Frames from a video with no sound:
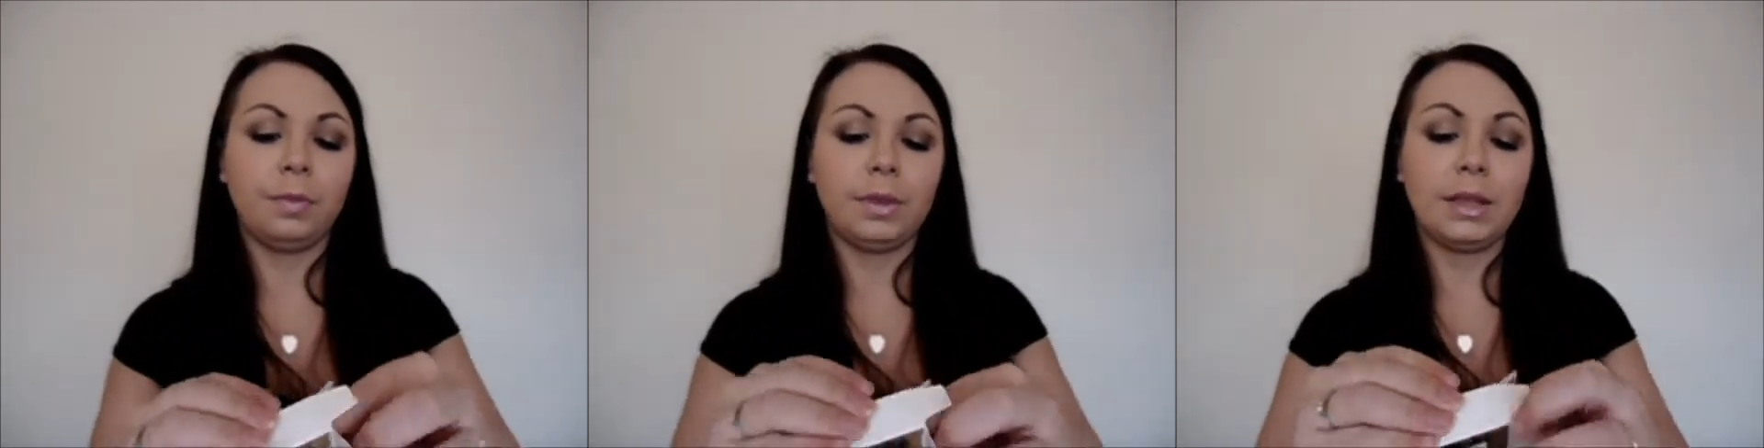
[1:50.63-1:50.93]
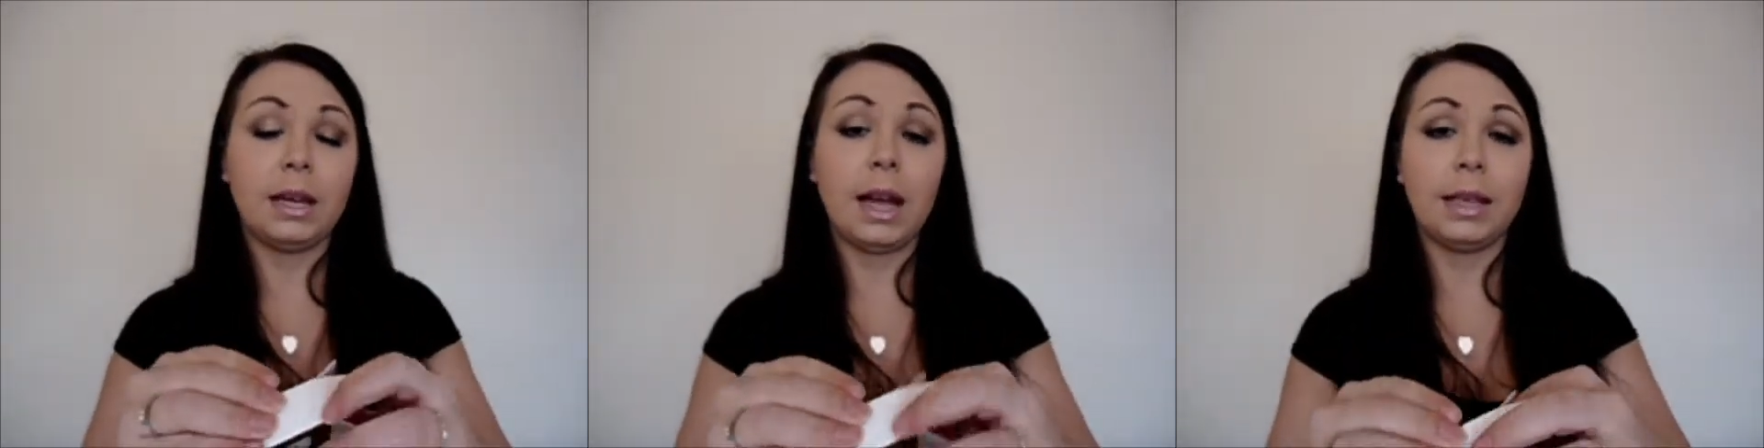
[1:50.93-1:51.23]
it's
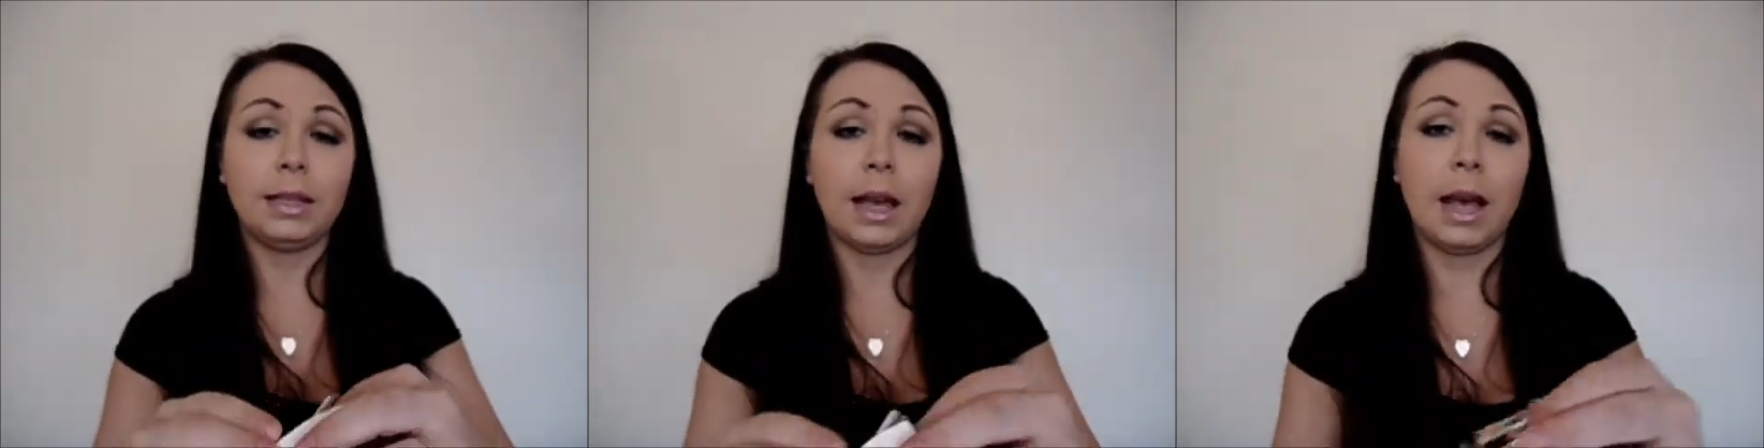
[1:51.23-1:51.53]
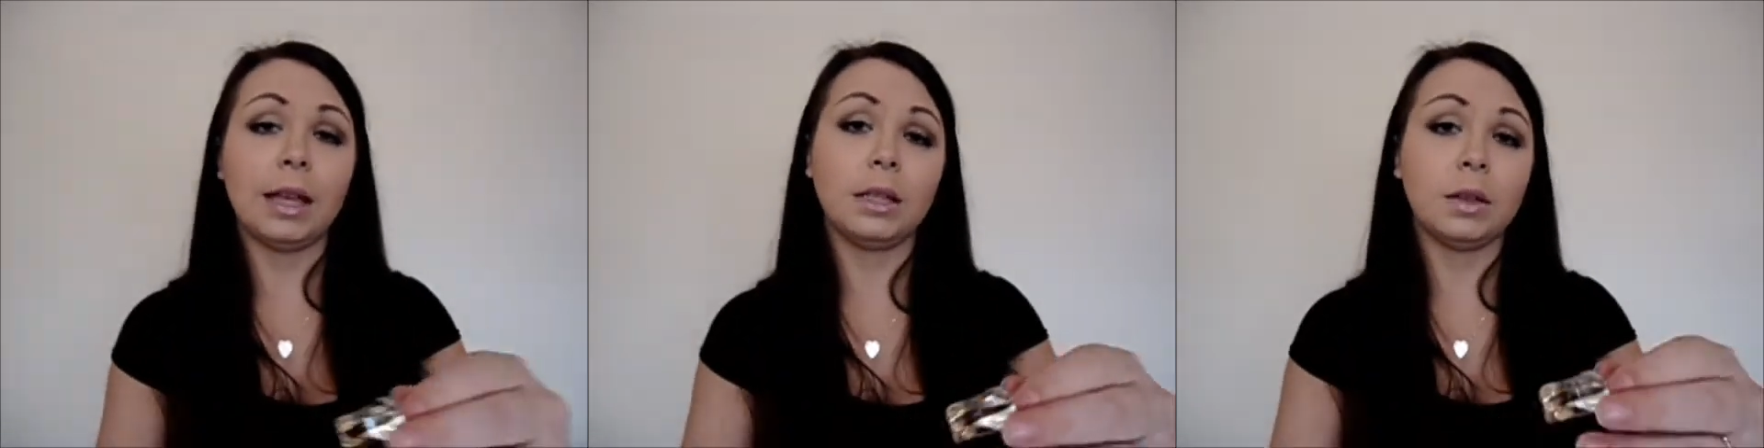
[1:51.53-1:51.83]
a nice
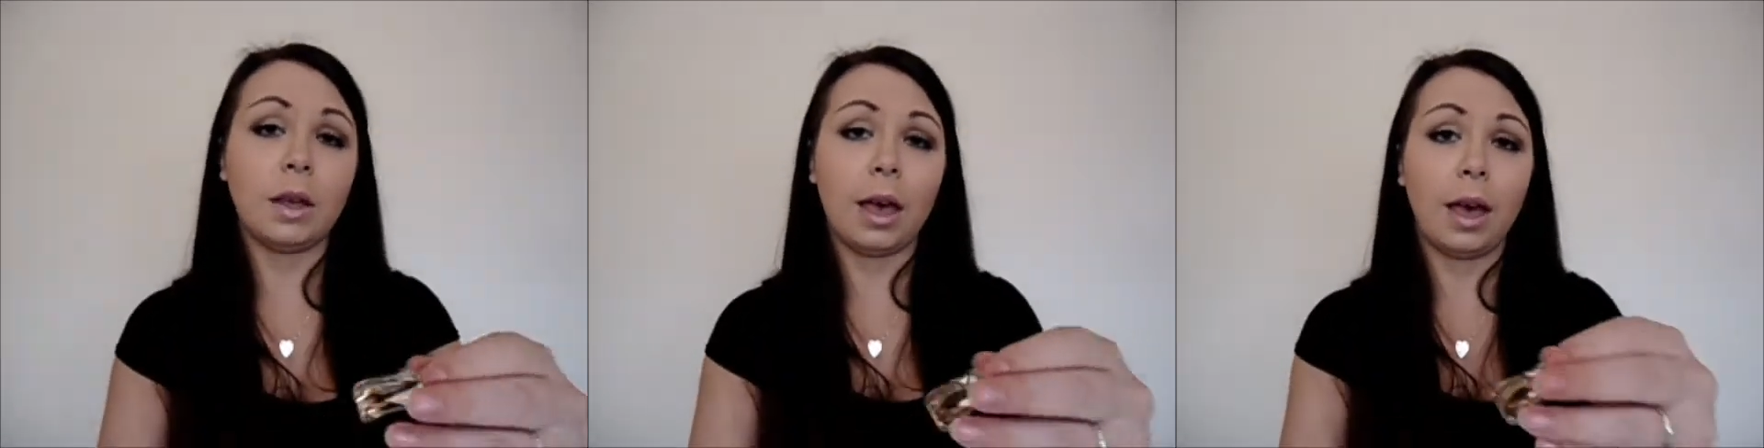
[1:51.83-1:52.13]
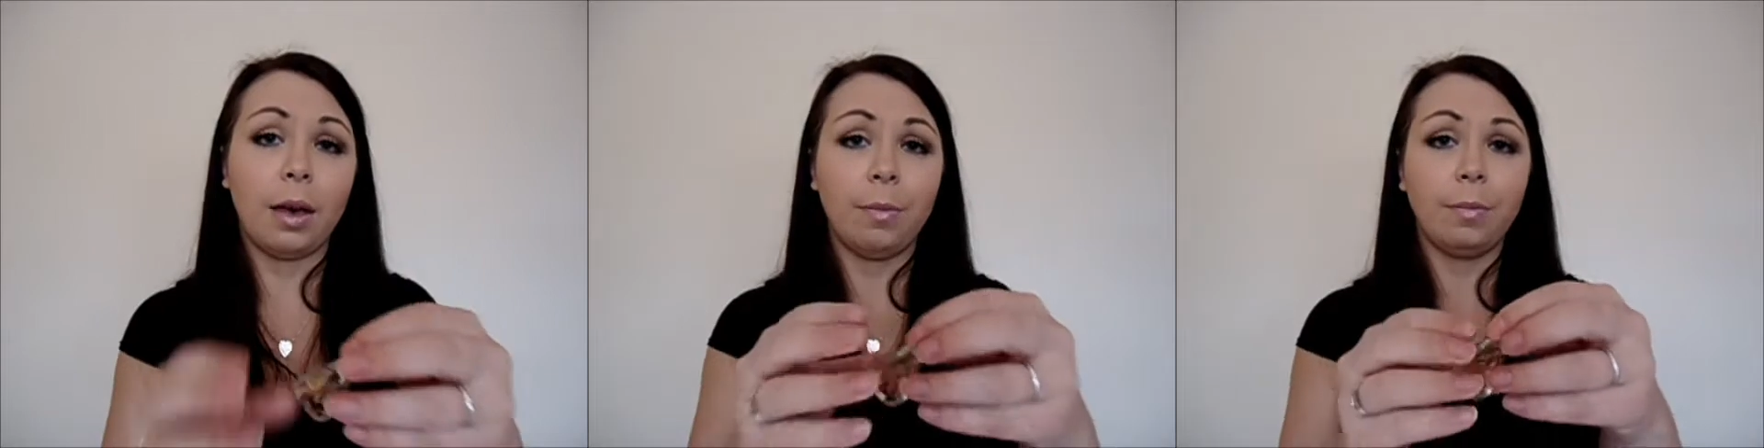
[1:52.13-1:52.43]
size,
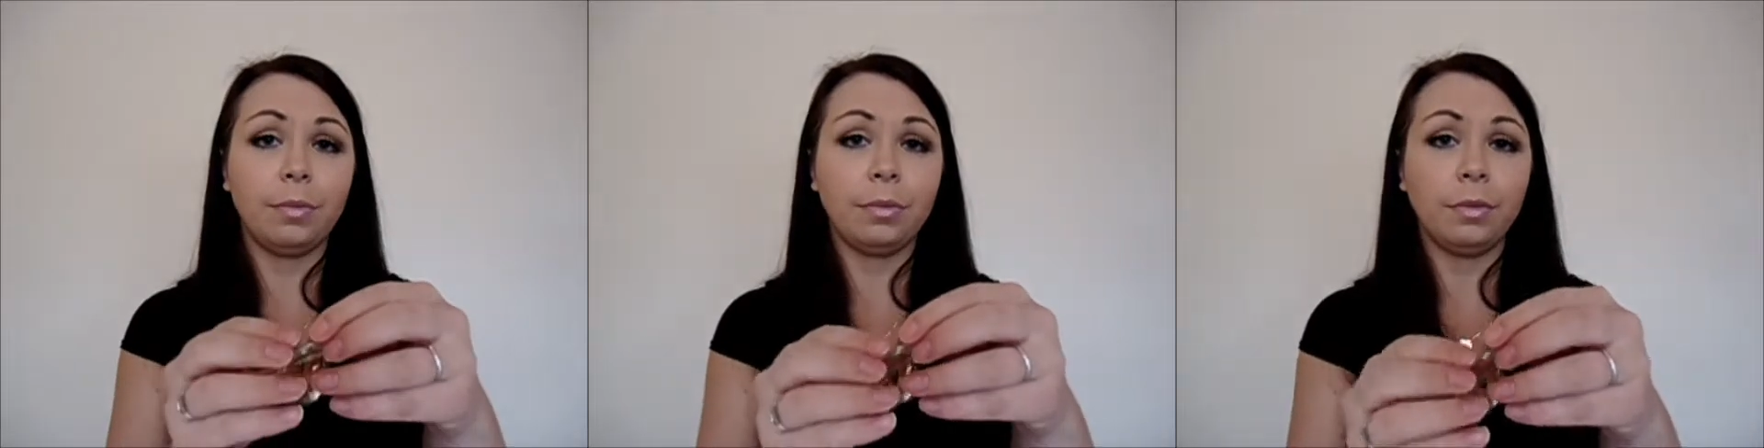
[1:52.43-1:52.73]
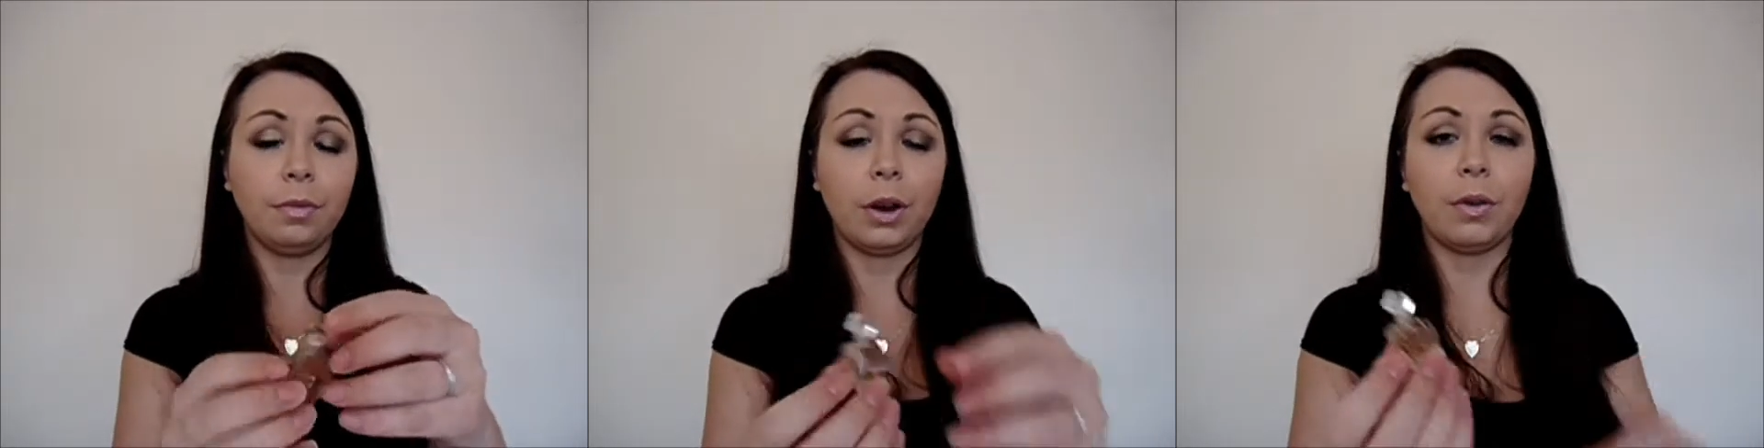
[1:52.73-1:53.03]
um,
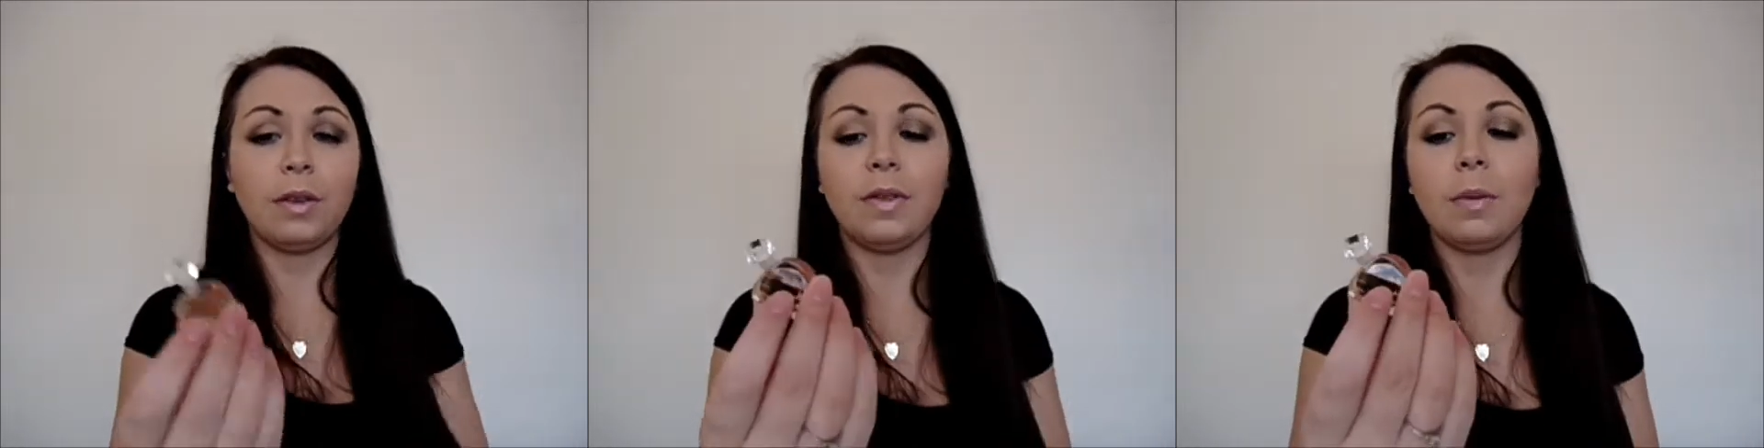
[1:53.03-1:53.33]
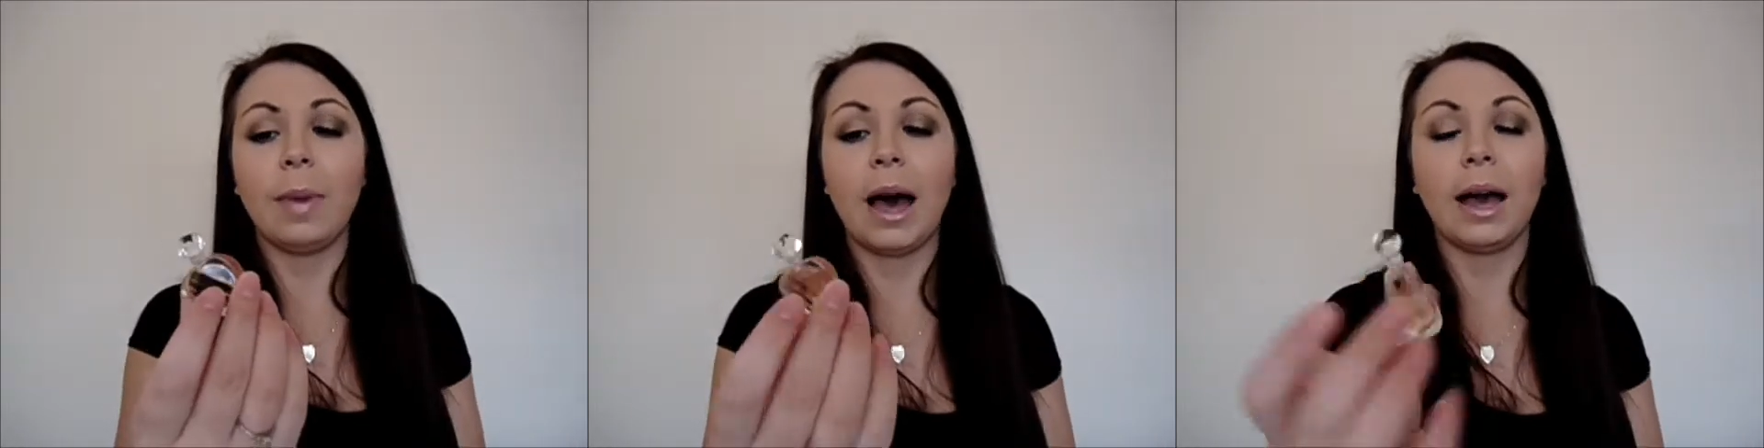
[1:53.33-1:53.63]
very great for
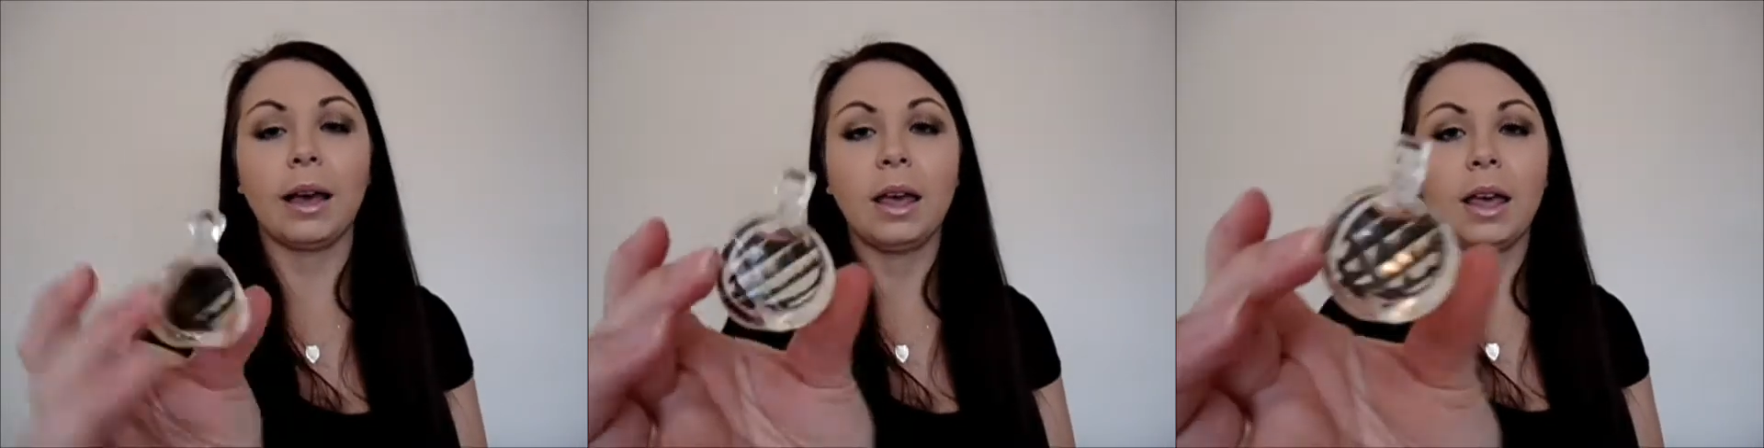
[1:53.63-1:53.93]
your bag.